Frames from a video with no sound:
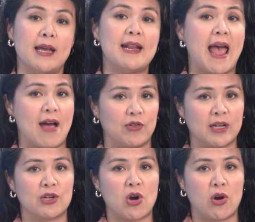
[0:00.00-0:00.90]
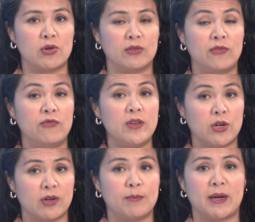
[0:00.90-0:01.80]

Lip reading: an African cardinal feared